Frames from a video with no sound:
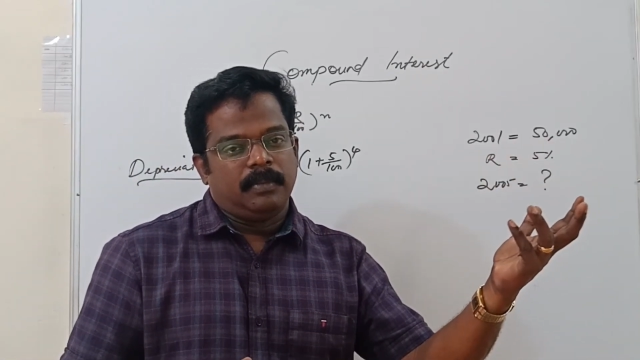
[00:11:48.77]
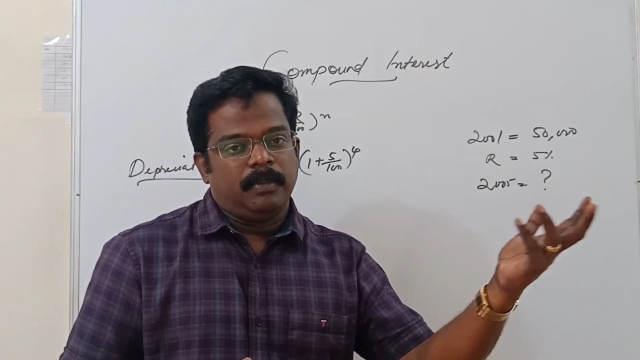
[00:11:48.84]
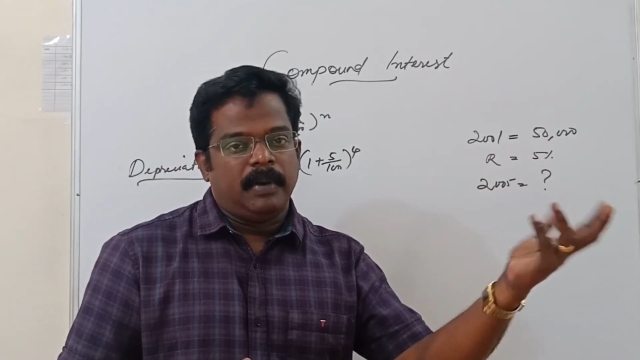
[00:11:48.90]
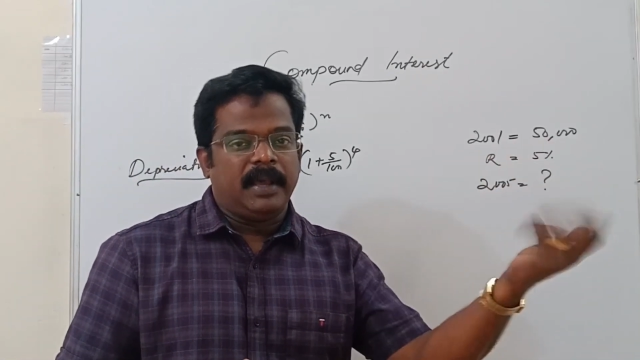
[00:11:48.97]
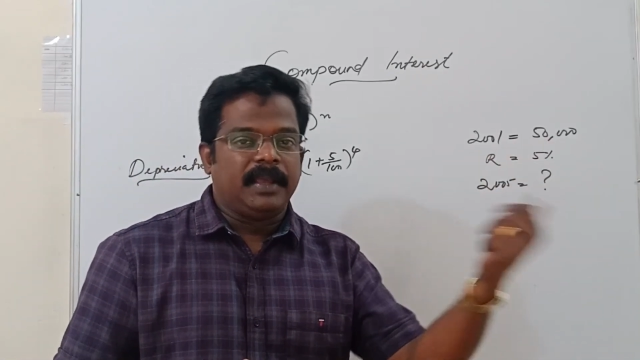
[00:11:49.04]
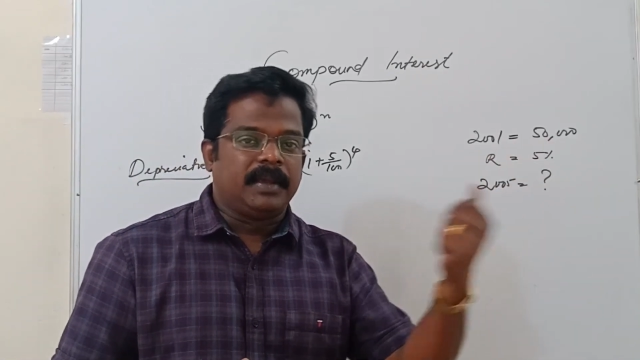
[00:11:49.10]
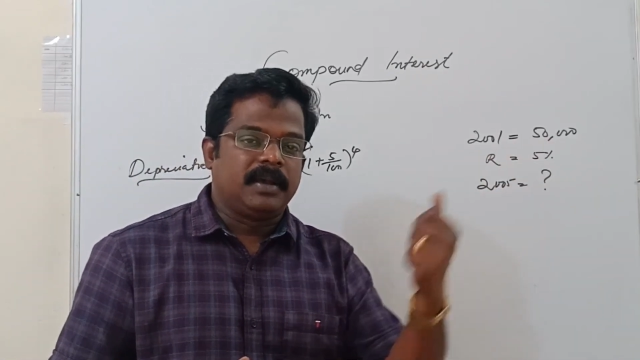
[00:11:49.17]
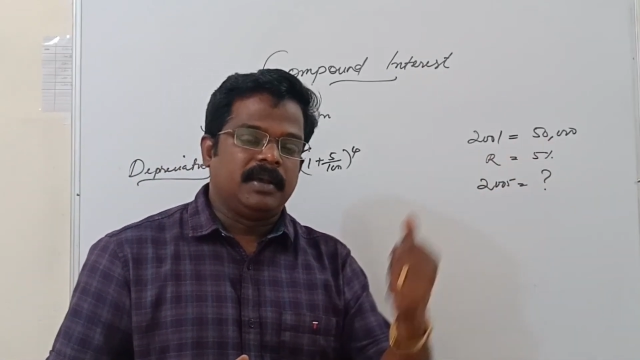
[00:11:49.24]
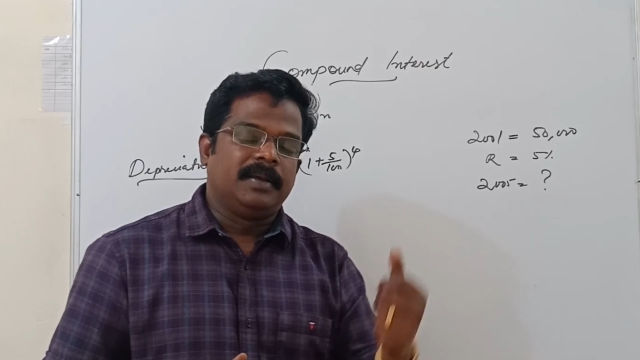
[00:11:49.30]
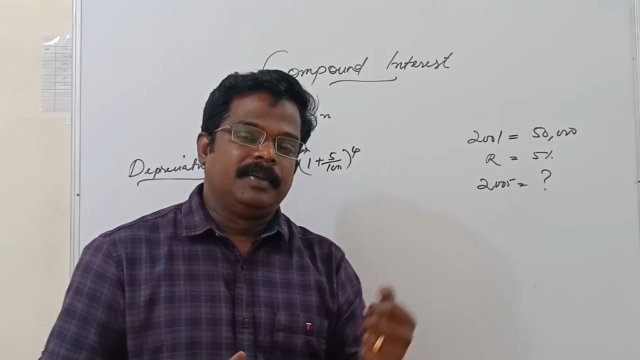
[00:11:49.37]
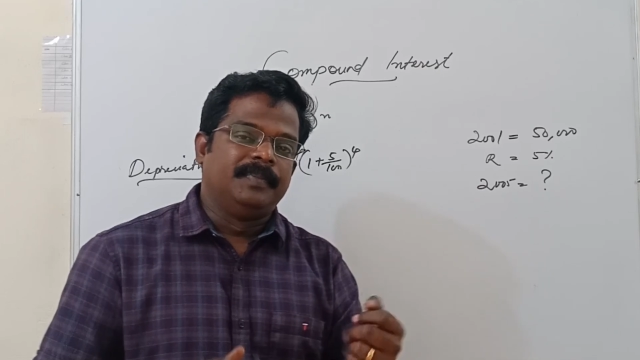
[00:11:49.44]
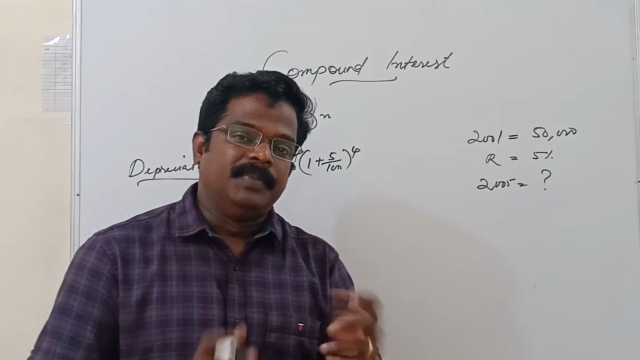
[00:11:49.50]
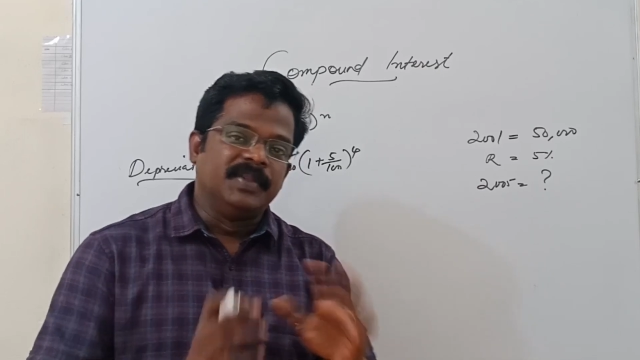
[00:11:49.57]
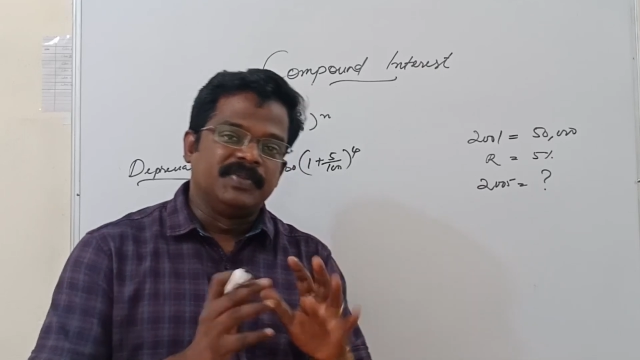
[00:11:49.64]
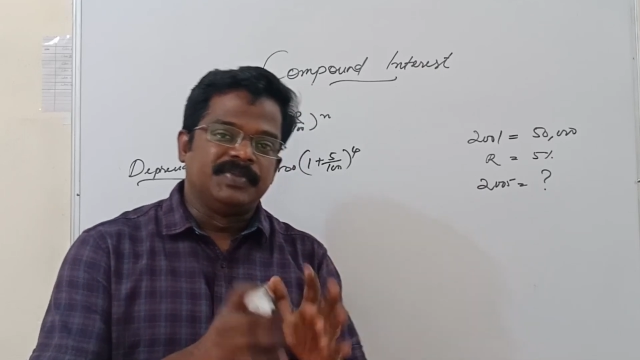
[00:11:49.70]
bike
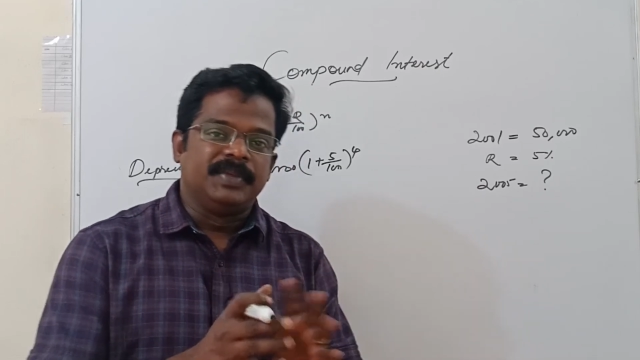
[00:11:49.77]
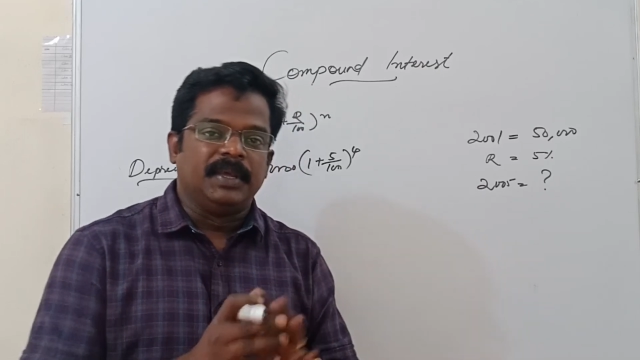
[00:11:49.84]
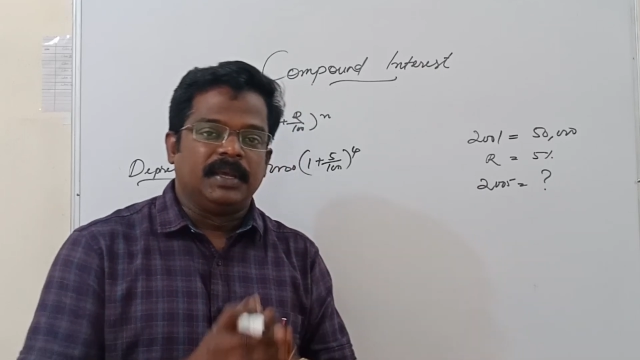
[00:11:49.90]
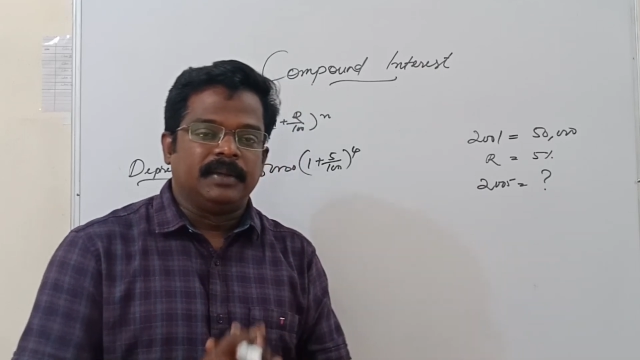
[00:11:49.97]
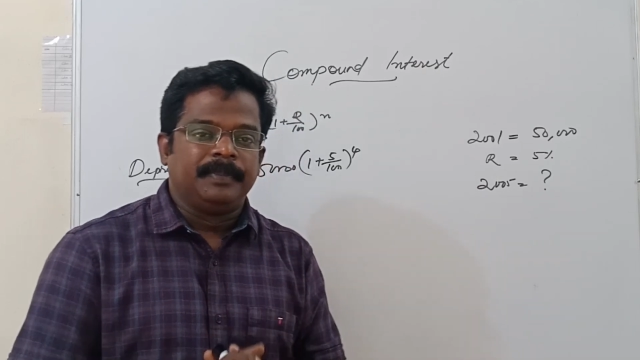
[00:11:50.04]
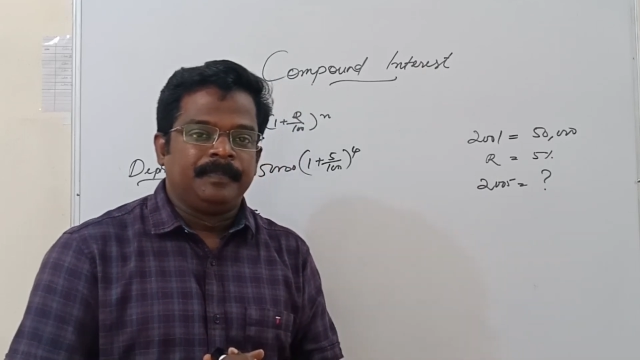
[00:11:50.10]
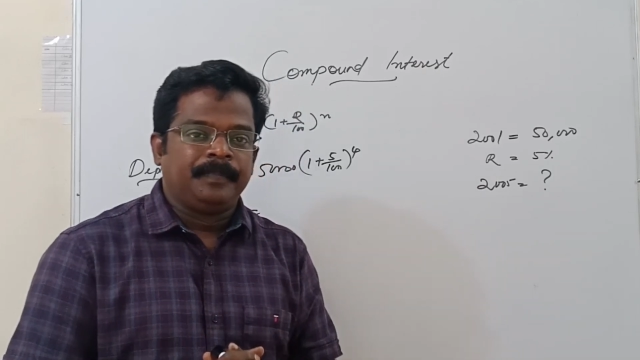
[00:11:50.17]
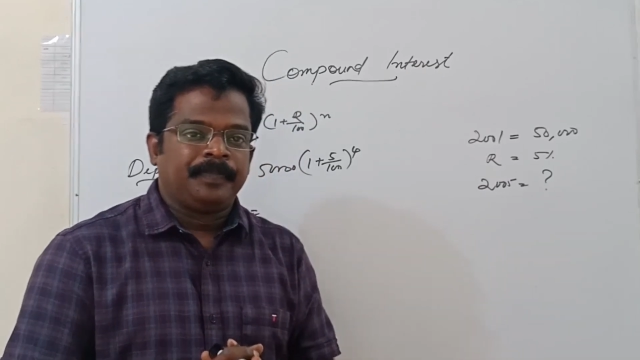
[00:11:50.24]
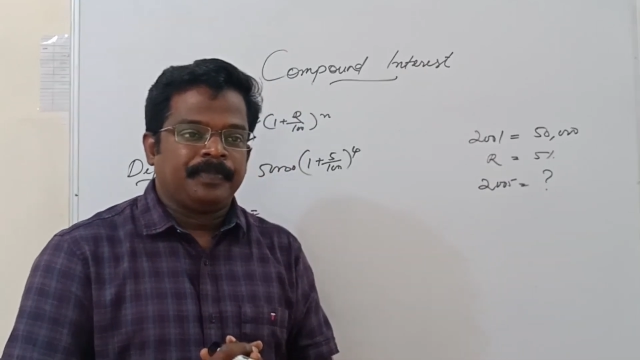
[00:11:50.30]
this year